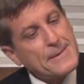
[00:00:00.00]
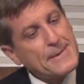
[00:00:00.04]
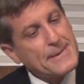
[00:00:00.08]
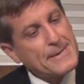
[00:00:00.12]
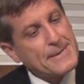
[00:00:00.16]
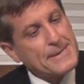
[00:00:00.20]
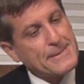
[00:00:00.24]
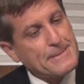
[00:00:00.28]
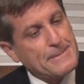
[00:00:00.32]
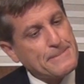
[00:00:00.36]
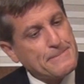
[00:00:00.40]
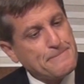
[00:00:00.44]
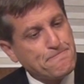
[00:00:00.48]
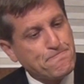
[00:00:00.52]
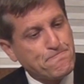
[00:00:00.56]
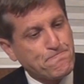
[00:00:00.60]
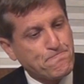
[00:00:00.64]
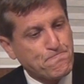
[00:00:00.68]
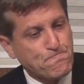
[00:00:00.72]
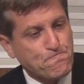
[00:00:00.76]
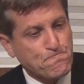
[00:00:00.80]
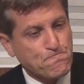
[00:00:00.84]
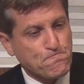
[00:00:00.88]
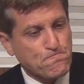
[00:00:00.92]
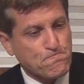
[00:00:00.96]

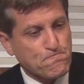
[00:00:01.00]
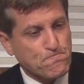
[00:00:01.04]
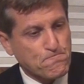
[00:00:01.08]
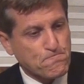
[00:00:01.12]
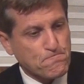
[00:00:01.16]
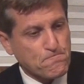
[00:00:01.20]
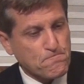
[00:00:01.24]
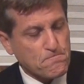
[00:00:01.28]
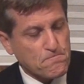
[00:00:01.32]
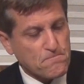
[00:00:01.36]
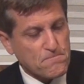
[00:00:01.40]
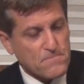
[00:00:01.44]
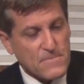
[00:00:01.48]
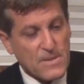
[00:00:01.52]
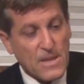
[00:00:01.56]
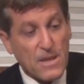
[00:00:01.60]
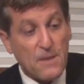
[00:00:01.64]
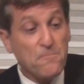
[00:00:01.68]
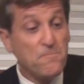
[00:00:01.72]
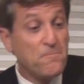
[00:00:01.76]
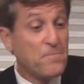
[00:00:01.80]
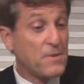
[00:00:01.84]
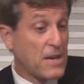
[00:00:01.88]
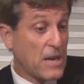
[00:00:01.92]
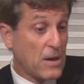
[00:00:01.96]

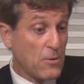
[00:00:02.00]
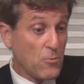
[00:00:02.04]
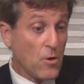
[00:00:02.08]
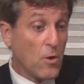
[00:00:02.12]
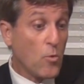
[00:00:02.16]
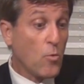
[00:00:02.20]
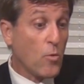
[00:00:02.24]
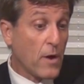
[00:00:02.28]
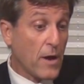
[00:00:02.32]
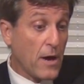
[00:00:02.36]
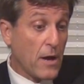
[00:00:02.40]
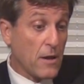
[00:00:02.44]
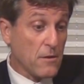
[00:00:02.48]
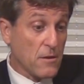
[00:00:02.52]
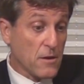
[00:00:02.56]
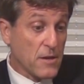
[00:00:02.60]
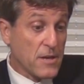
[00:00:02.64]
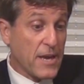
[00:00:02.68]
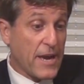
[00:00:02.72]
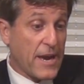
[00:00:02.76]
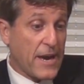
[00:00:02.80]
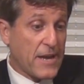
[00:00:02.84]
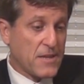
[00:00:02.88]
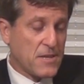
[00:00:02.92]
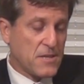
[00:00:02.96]
But I will want to
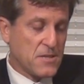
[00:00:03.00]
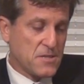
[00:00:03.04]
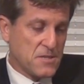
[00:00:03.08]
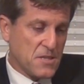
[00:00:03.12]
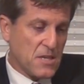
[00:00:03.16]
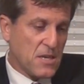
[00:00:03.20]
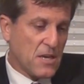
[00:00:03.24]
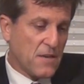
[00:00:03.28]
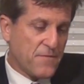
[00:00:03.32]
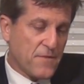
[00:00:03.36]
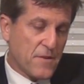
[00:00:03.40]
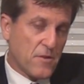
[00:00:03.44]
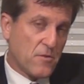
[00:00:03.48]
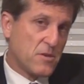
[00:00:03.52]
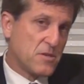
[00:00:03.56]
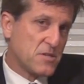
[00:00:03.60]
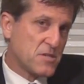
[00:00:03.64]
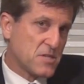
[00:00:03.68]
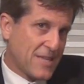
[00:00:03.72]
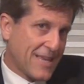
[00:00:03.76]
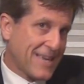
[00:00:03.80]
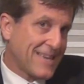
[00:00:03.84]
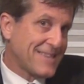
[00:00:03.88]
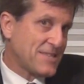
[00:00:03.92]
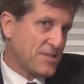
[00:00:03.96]
look at to see if there
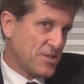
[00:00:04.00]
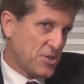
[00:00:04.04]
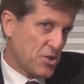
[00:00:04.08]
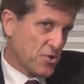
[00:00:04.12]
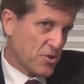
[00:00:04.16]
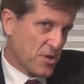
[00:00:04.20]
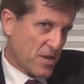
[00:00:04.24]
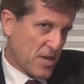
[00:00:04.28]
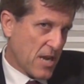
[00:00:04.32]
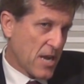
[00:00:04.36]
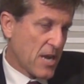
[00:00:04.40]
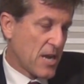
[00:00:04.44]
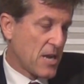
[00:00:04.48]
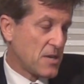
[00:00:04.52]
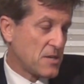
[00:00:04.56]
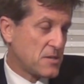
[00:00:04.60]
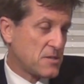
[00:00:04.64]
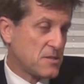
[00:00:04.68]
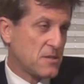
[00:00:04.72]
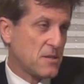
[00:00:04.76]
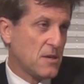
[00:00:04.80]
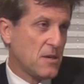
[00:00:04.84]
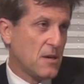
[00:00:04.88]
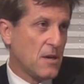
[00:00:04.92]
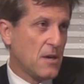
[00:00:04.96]
is things in your
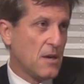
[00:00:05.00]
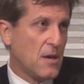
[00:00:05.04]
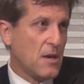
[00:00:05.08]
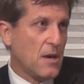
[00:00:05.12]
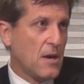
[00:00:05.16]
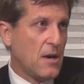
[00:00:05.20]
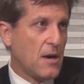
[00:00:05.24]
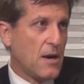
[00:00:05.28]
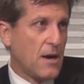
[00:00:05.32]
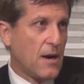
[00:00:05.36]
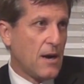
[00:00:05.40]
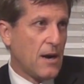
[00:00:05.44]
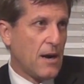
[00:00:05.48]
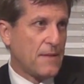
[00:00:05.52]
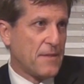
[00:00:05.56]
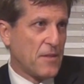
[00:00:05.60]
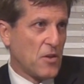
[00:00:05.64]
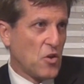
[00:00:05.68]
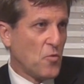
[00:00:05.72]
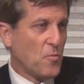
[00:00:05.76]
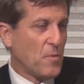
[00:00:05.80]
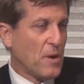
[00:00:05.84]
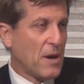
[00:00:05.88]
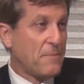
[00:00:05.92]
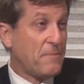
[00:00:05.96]
case
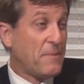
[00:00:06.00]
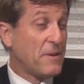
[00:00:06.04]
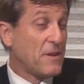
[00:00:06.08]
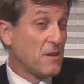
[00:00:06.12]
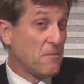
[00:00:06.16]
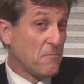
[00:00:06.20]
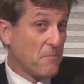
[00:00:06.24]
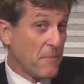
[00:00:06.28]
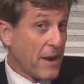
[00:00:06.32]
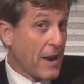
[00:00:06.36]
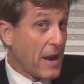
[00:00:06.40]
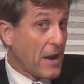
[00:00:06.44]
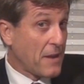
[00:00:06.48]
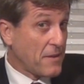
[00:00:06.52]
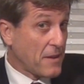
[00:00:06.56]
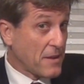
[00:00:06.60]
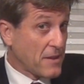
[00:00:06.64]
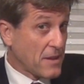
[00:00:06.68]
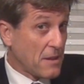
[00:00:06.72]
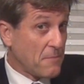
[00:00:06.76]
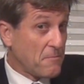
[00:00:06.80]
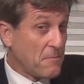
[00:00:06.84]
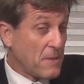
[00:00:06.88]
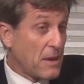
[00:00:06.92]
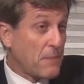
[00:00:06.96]
that you might be
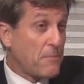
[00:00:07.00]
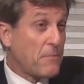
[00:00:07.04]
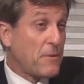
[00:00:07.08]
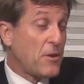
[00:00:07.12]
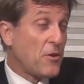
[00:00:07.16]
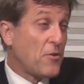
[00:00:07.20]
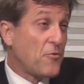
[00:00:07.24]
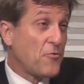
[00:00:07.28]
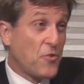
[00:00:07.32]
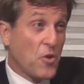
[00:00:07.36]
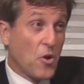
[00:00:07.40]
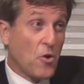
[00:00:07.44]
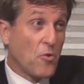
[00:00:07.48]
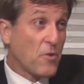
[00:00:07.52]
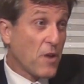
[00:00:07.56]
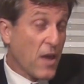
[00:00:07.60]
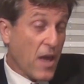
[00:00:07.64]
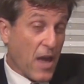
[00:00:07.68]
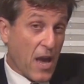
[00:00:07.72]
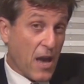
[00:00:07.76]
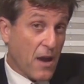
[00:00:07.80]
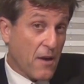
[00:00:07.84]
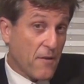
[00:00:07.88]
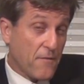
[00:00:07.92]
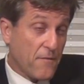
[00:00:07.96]
demanding that maybe you don't
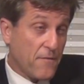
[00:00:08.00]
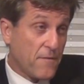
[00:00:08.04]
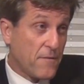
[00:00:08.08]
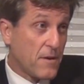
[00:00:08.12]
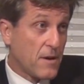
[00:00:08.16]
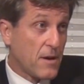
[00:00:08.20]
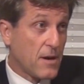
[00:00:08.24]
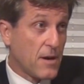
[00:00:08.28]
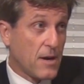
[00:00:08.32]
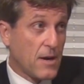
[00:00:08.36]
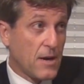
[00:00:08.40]
have